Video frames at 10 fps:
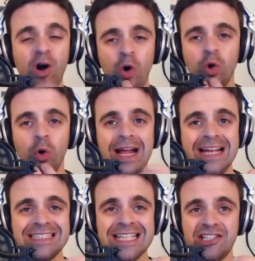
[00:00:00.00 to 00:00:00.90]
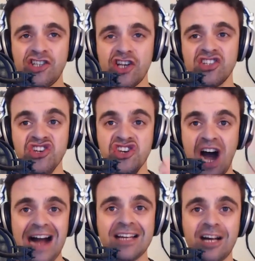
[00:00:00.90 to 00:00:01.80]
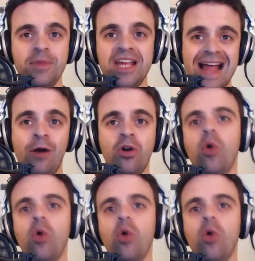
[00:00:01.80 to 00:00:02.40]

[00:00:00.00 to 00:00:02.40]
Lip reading: oh, is it just not coming out,